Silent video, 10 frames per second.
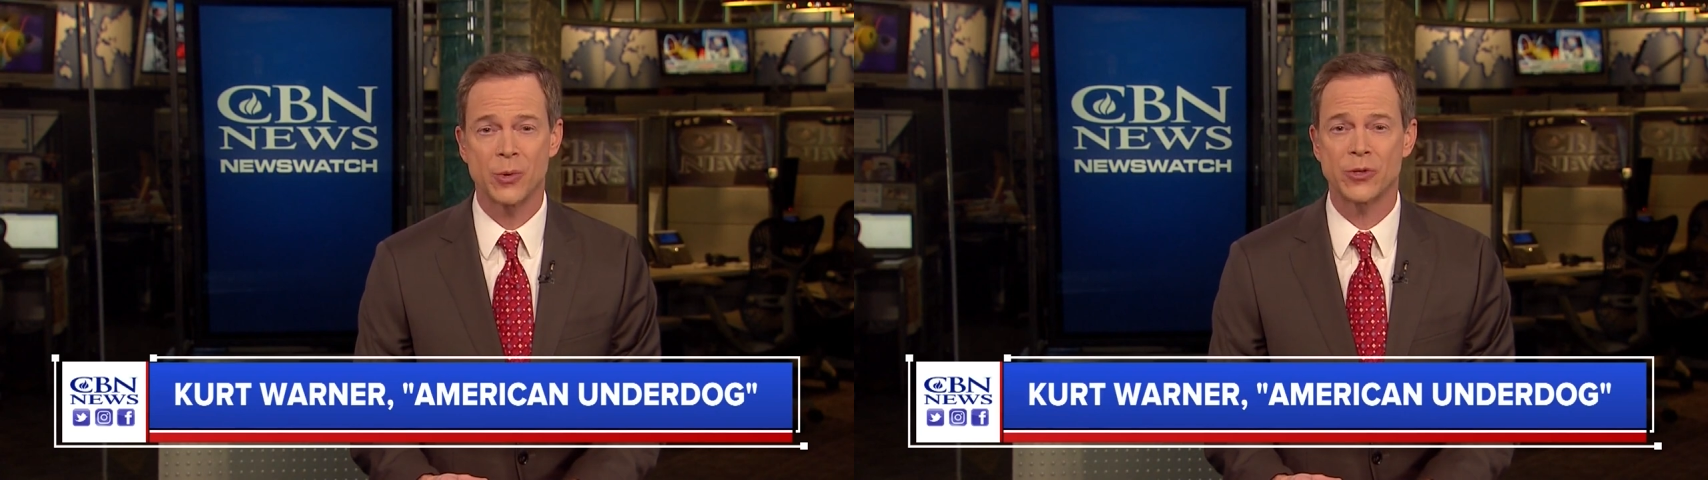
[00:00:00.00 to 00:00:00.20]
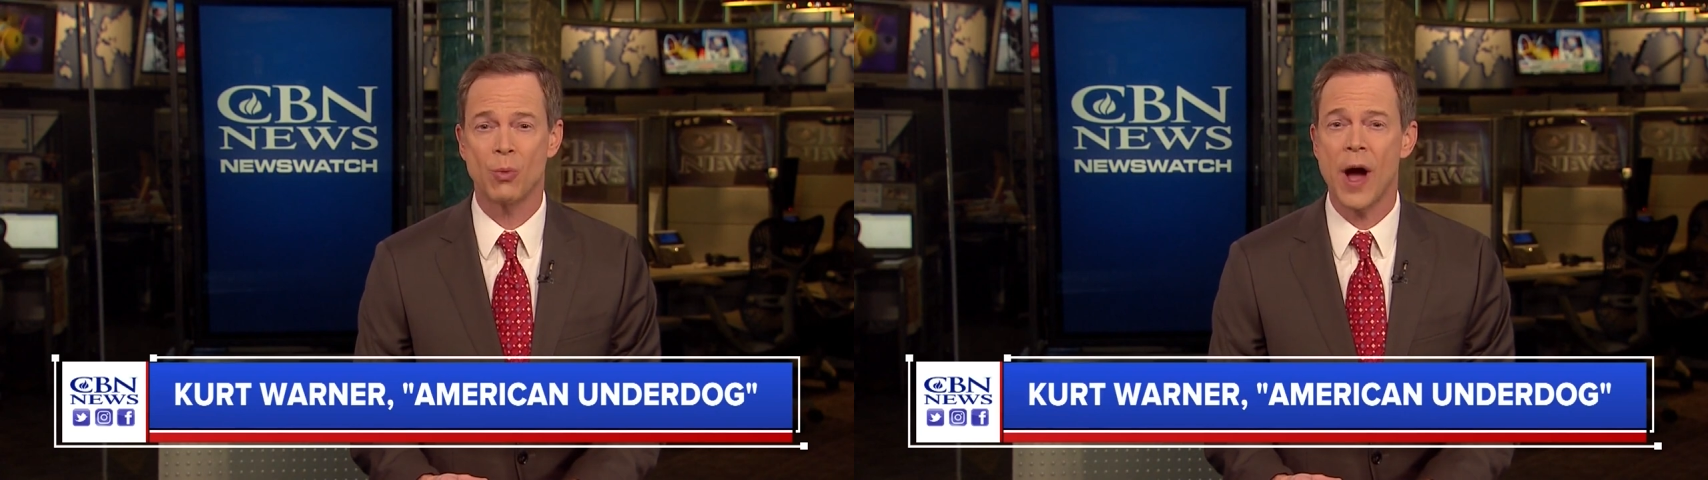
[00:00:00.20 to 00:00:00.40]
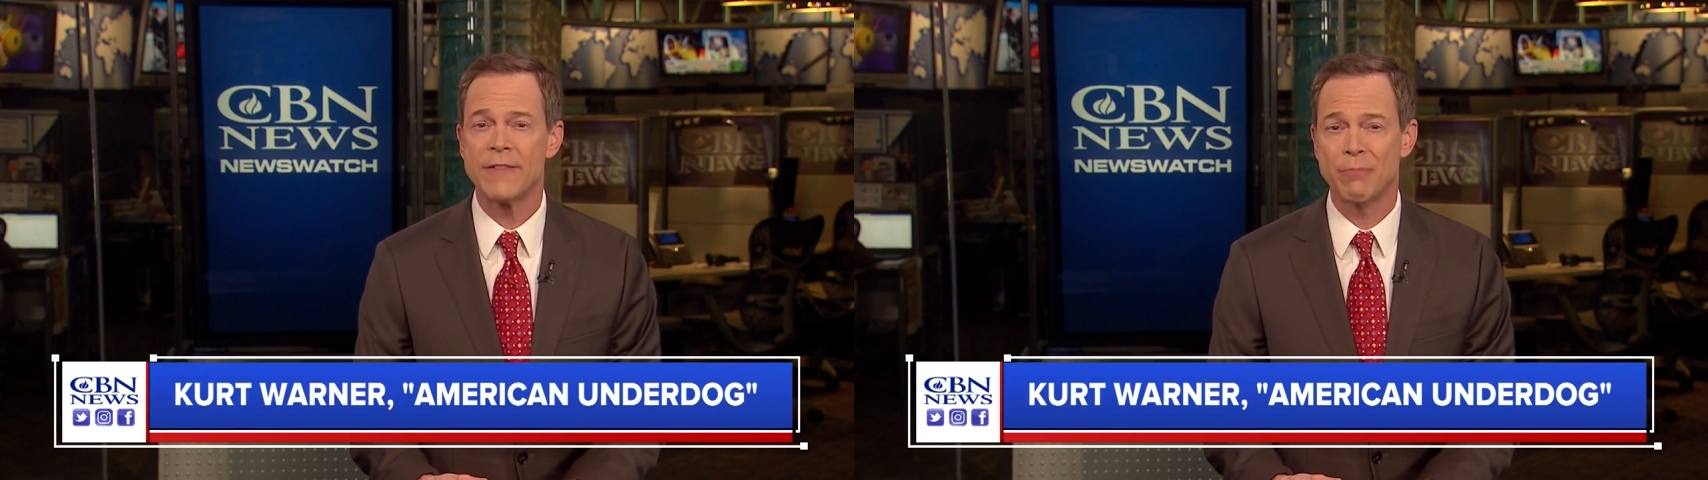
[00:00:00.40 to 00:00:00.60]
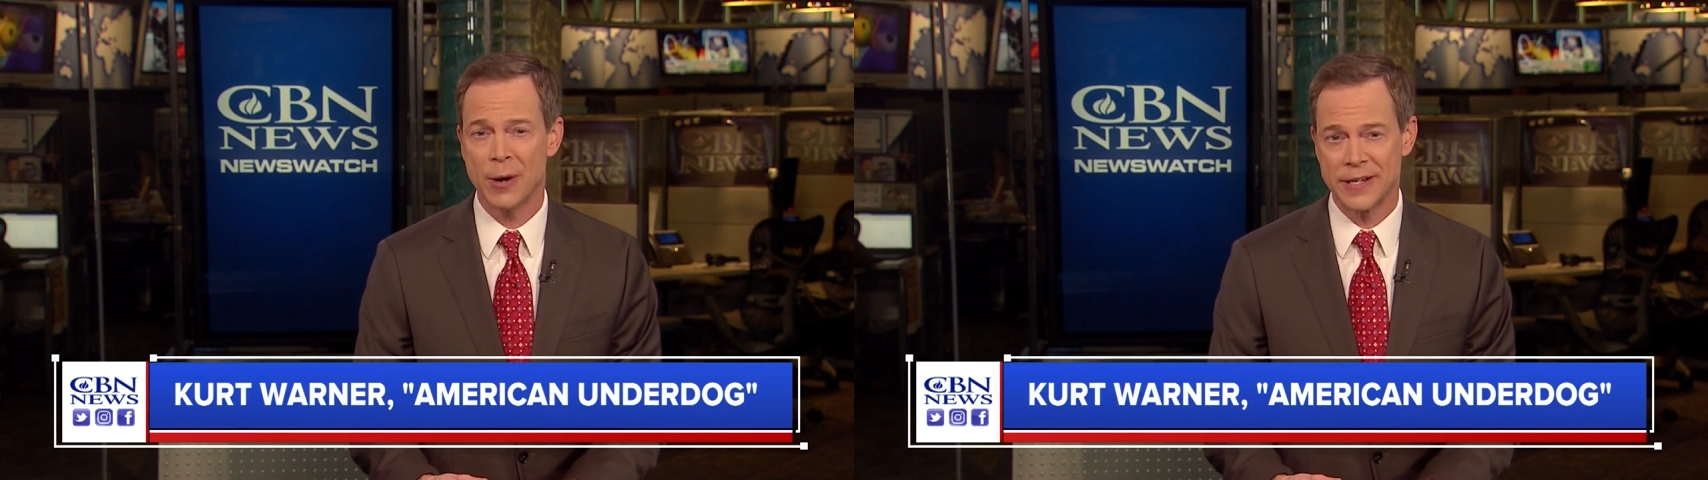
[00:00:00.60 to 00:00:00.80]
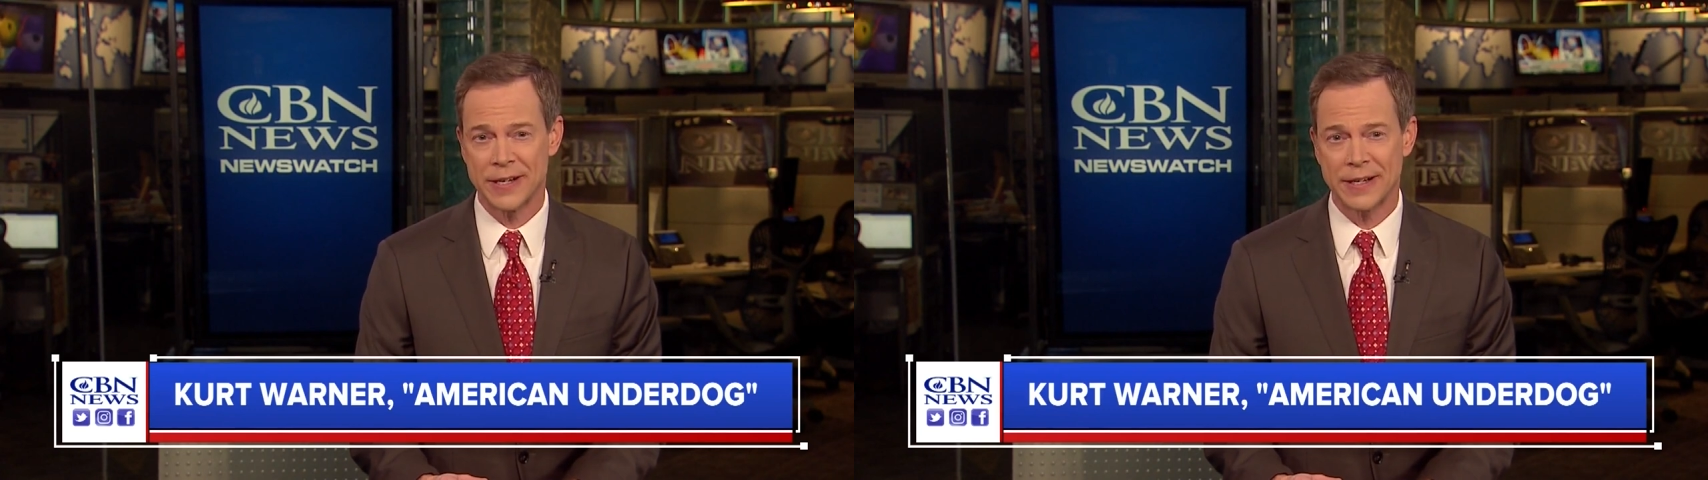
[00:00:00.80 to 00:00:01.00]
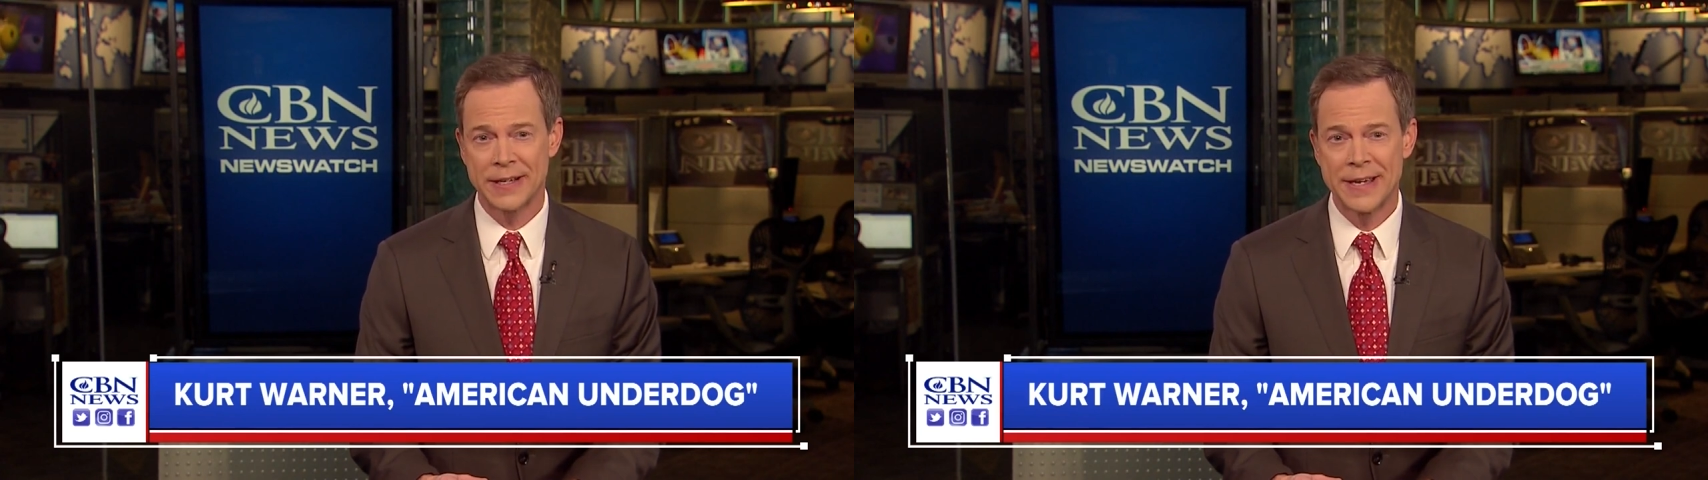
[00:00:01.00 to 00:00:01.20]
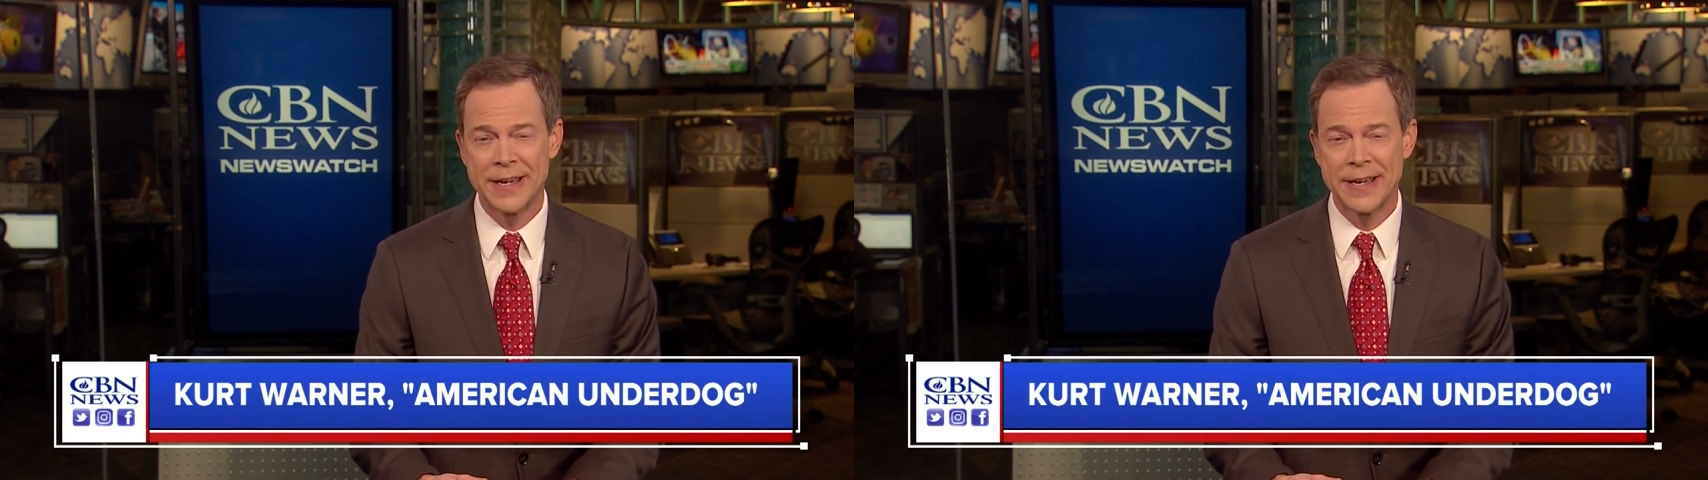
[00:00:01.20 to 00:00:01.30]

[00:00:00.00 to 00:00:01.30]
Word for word: to his wife, Brenda.